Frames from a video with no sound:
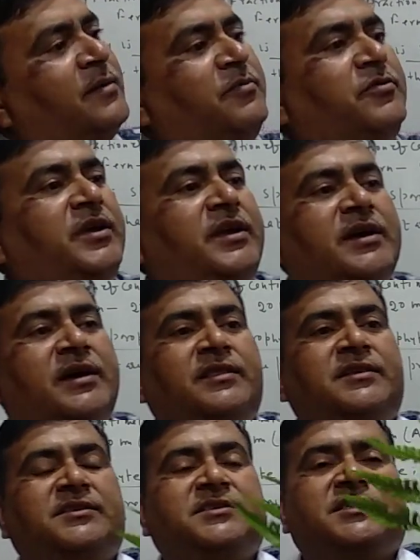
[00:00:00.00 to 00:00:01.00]
up to here,
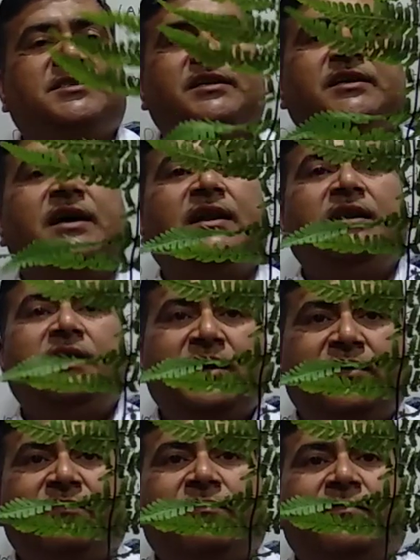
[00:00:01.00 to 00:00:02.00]
this is a single
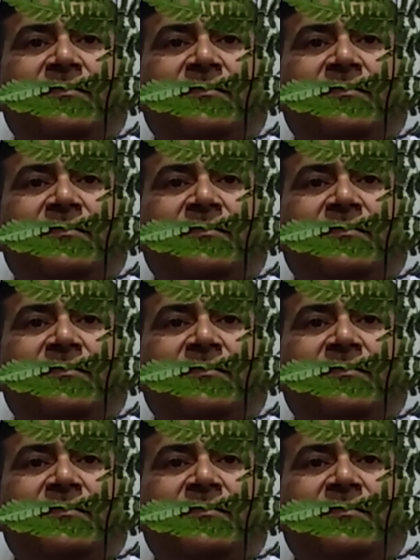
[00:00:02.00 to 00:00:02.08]
leaf,